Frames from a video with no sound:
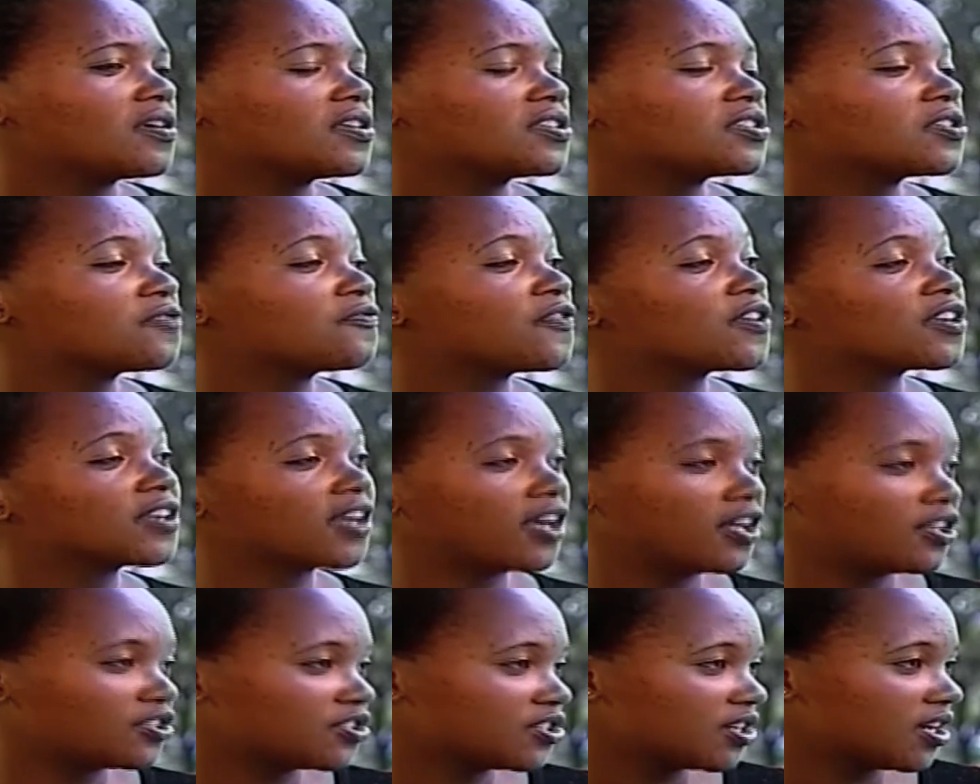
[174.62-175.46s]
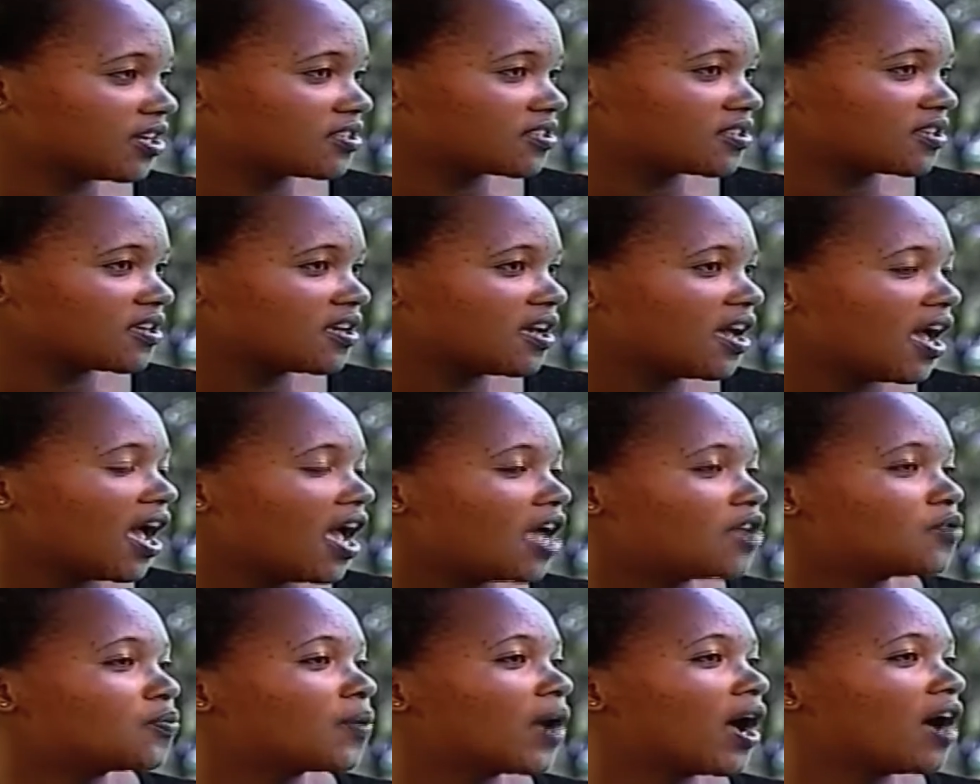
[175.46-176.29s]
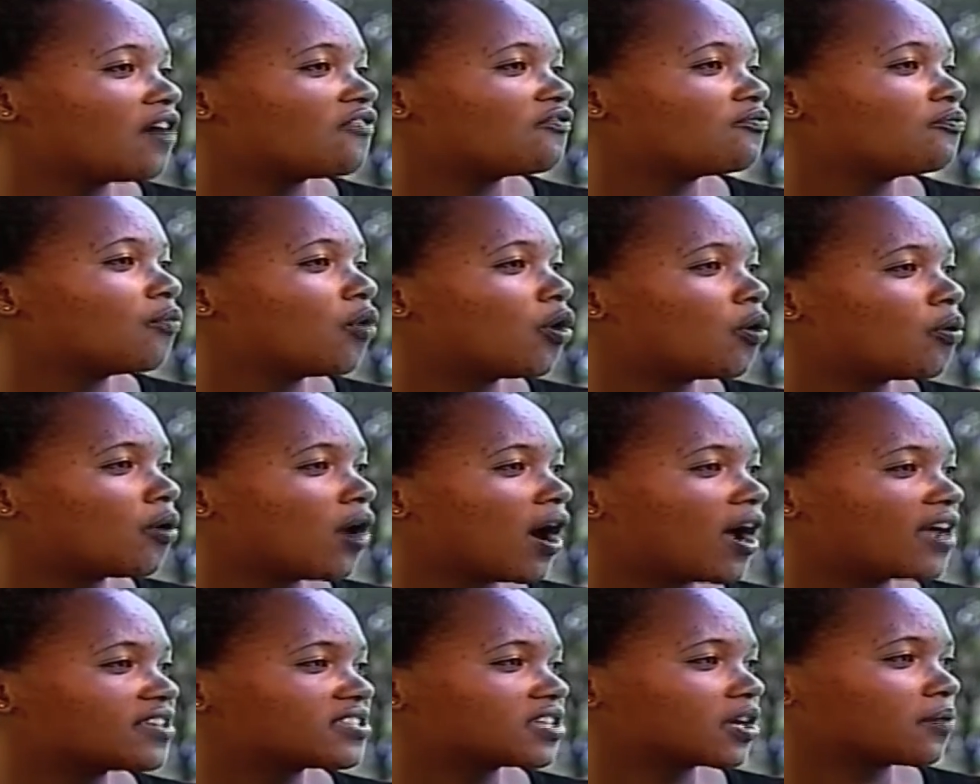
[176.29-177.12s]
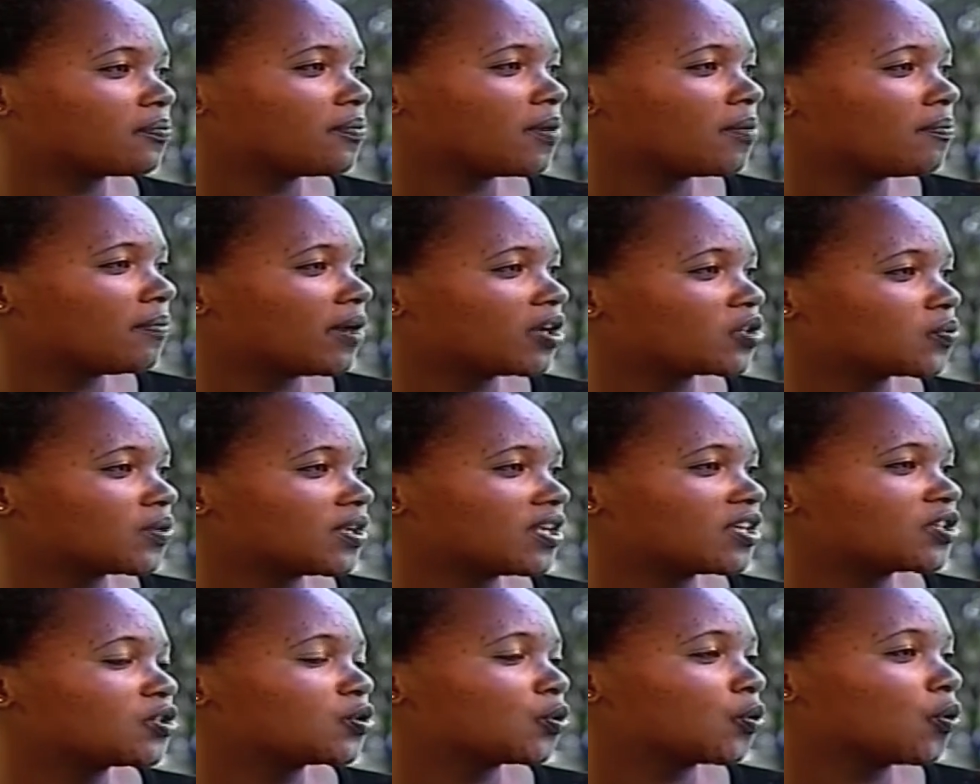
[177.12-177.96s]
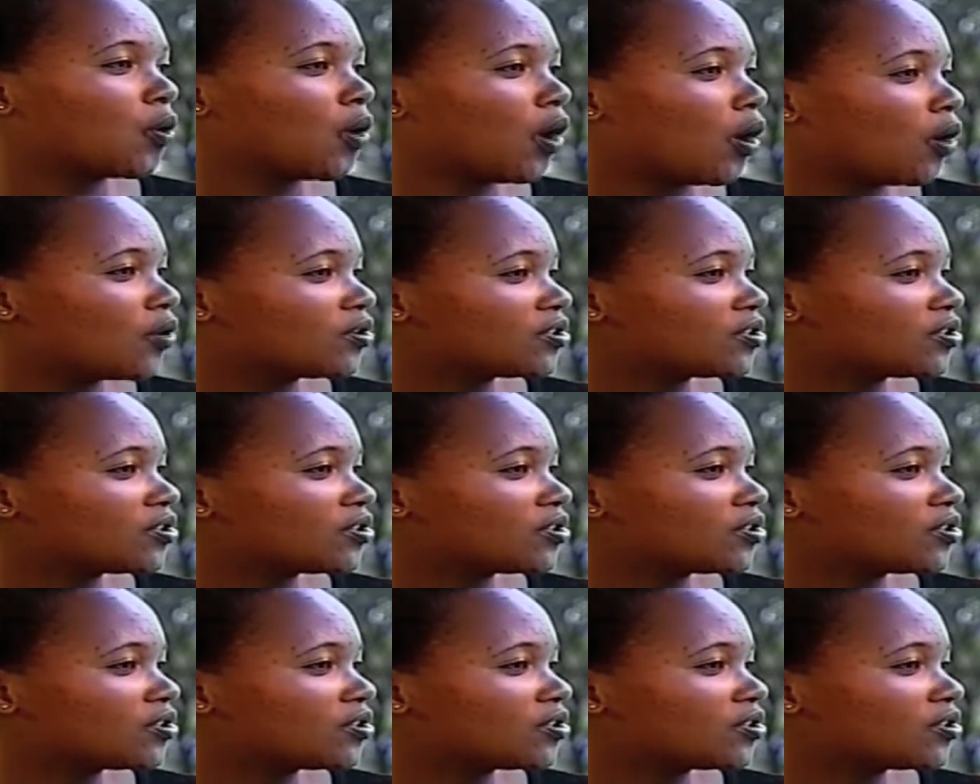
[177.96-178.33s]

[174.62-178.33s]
different cultures, and we have more AISEC members willing to go out